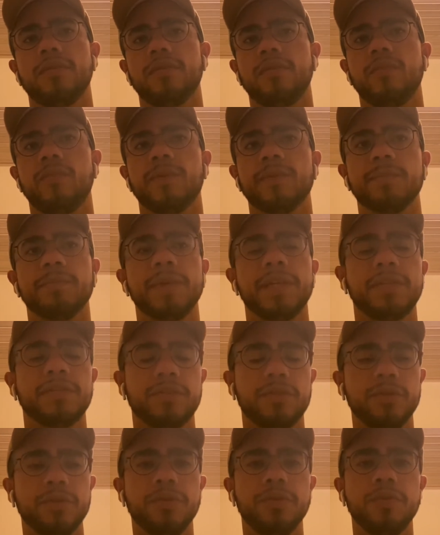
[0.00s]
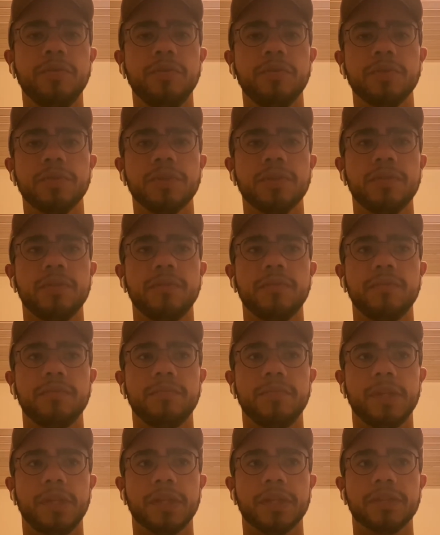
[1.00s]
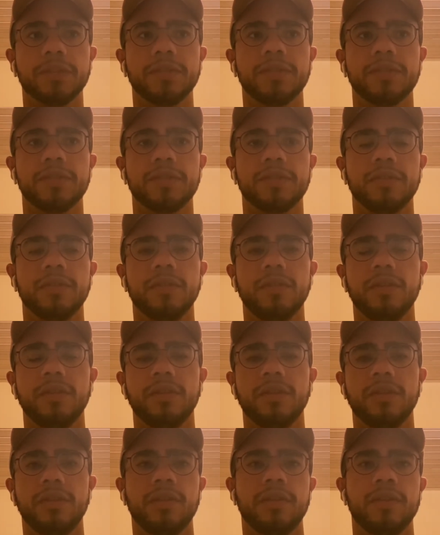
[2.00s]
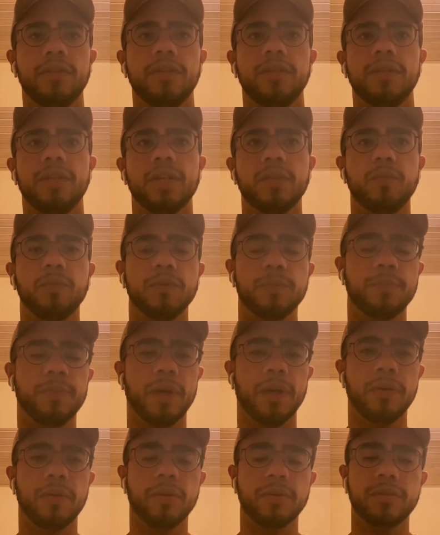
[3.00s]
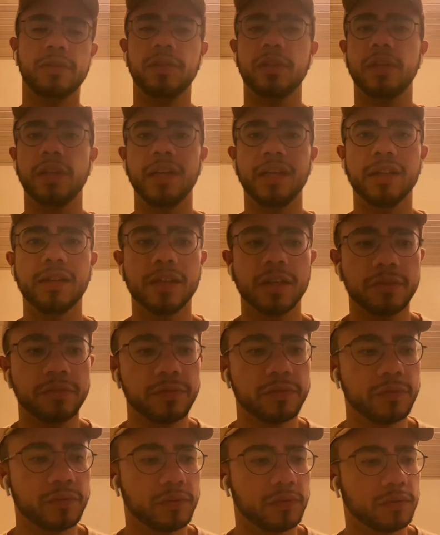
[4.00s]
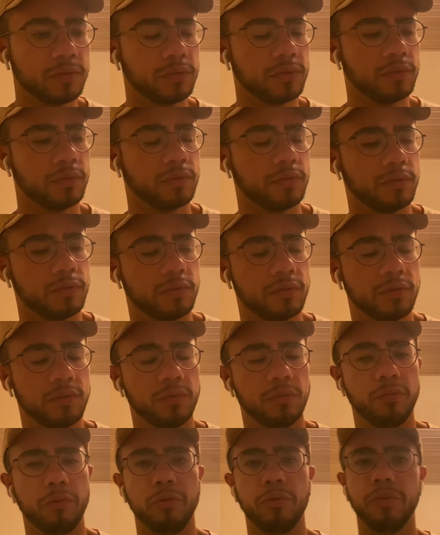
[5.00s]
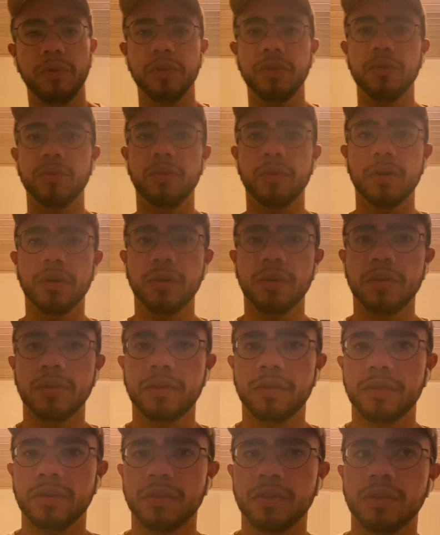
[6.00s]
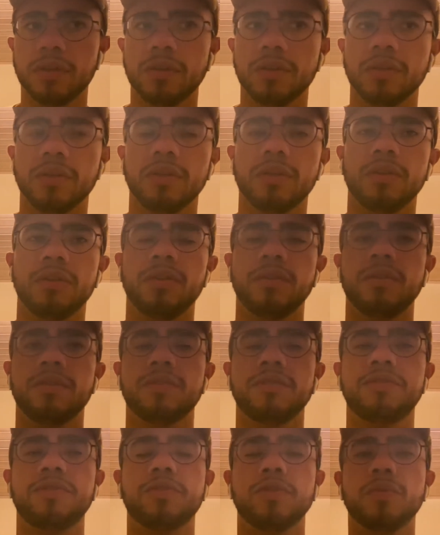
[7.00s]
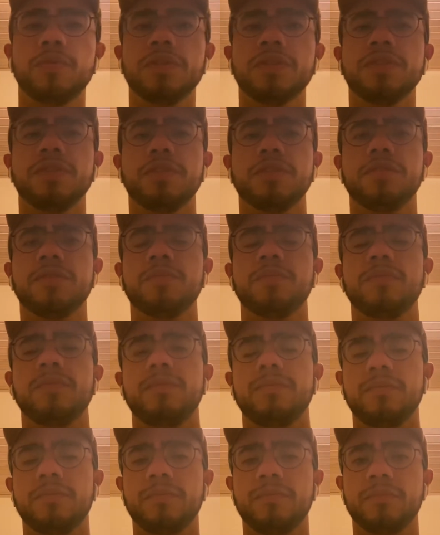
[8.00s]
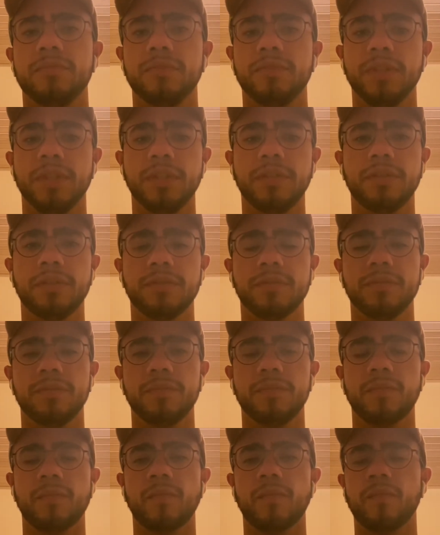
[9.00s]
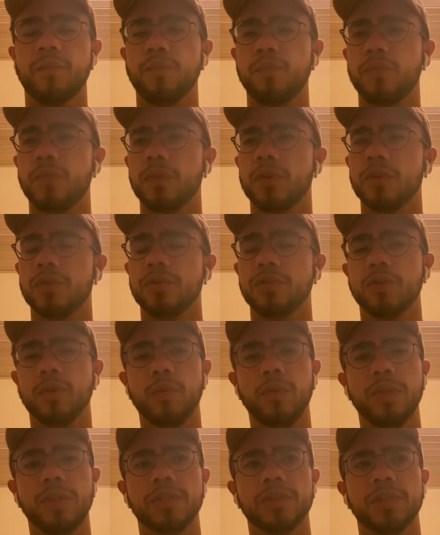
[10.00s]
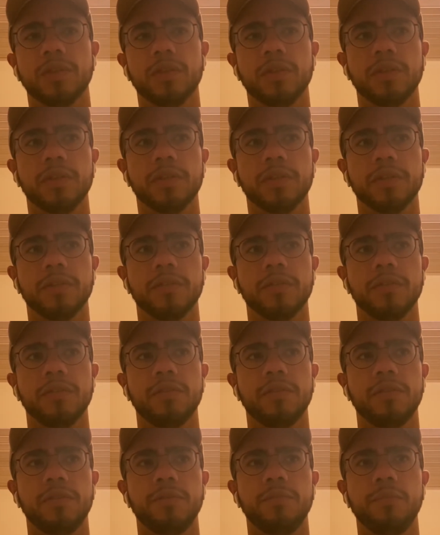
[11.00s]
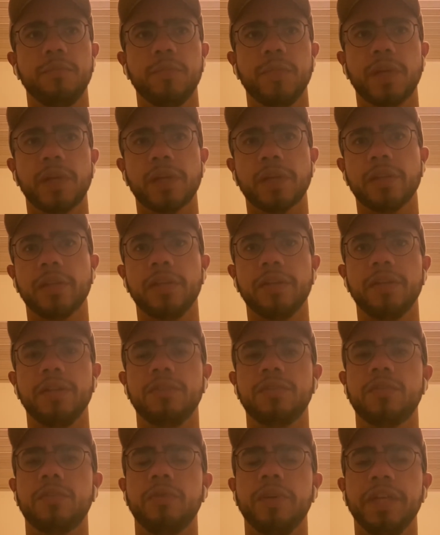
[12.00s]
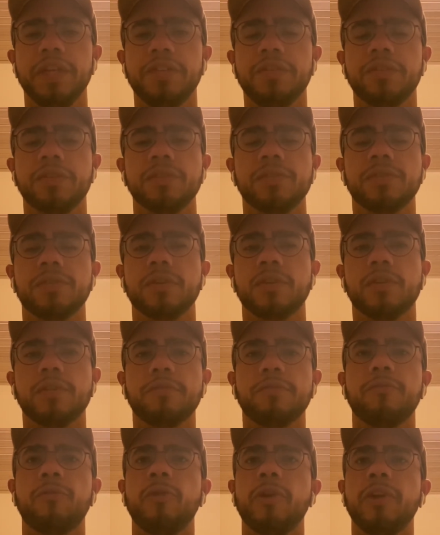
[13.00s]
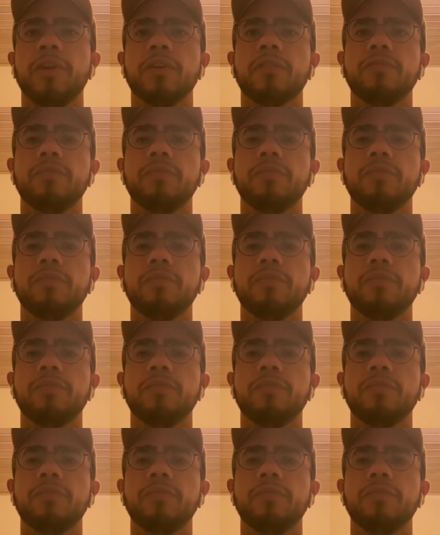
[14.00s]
what makes you human, because that will paradoxically enough ruin your stoicism, right? Stoics aren't merely these creatures that are free of